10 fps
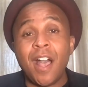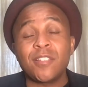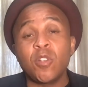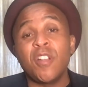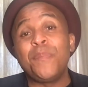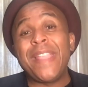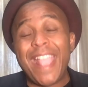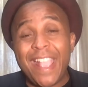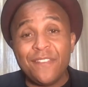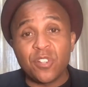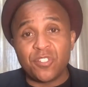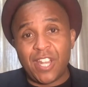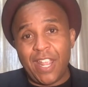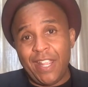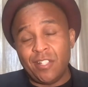sort of behavior
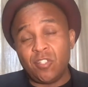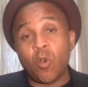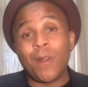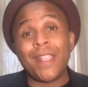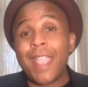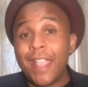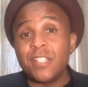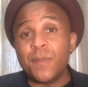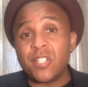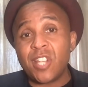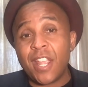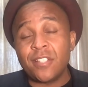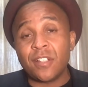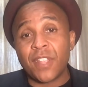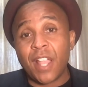change or engagement change
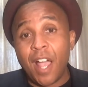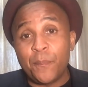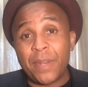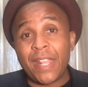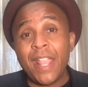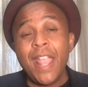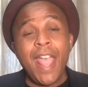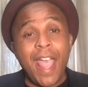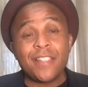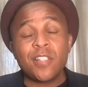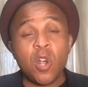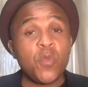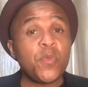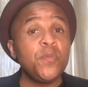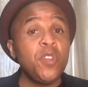of the company. And
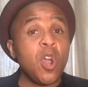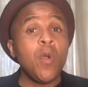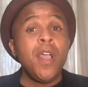so, you know,